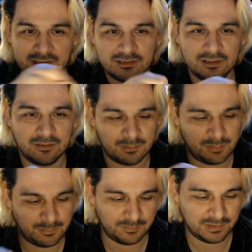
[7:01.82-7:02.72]
you know the
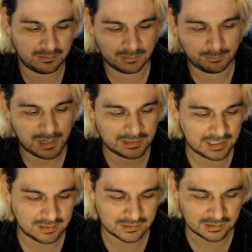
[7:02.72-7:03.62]
people the, the bad
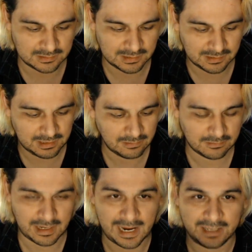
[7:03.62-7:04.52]
kids that
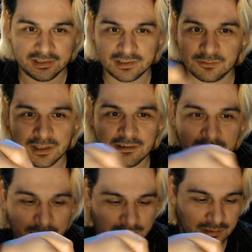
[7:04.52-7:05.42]
killed ants and whatever
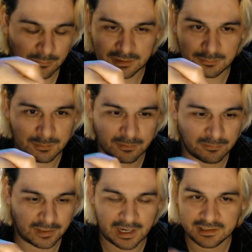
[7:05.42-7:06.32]
with the with the beam of
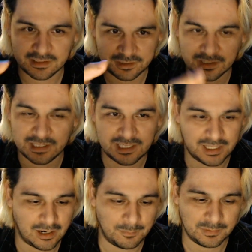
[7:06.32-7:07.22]
light that you can heat
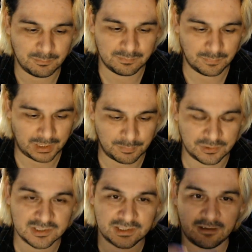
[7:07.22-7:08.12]
up and like burn
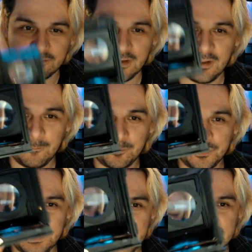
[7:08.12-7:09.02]
stuff.
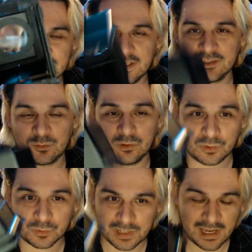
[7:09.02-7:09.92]
These lenses will
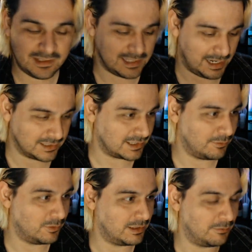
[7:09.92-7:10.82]
create that. It
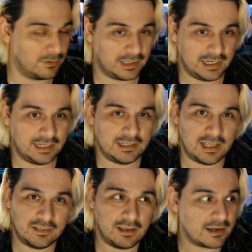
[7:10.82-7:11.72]
will it will in
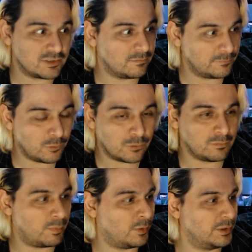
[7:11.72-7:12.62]
and the actual focal
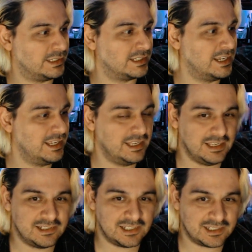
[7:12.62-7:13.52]
point
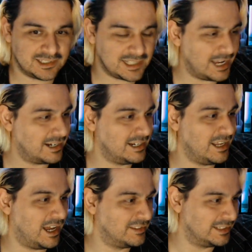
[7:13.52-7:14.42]
is
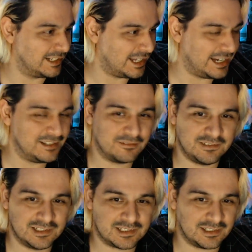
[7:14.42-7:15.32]
exactly at the line of
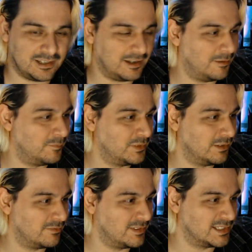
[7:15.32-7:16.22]
this uh,
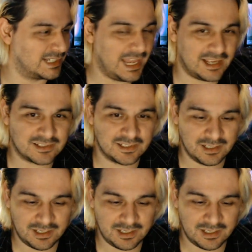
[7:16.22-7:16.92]
of this glass.